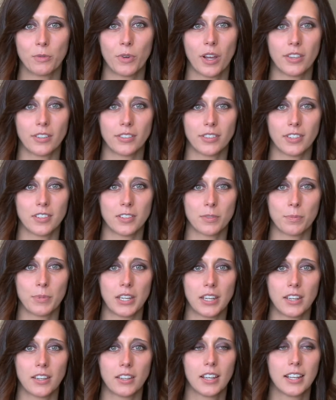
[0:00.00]
whether this
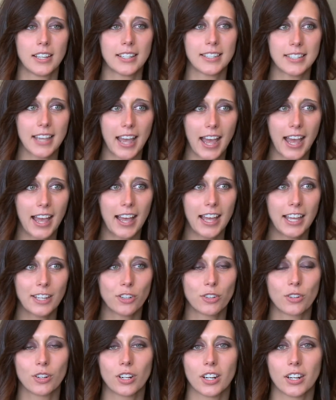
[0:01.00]
be
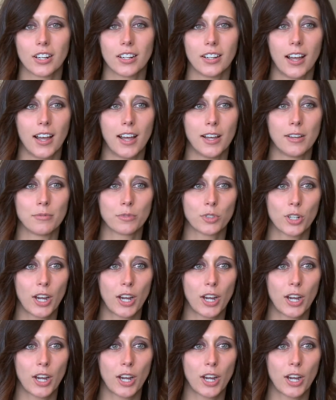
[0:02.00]
dad or um,